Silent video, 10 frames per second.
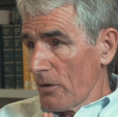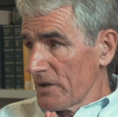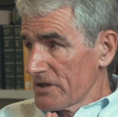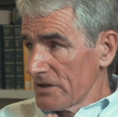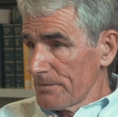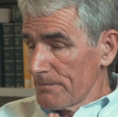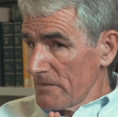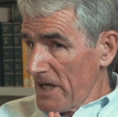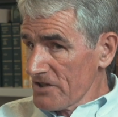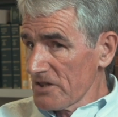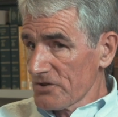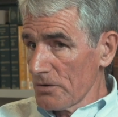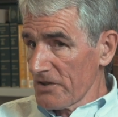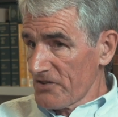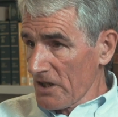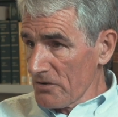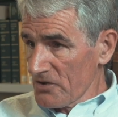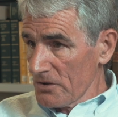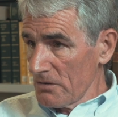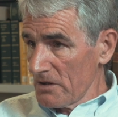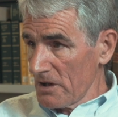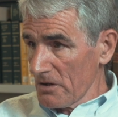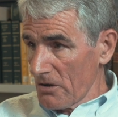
went to national school and secondary school in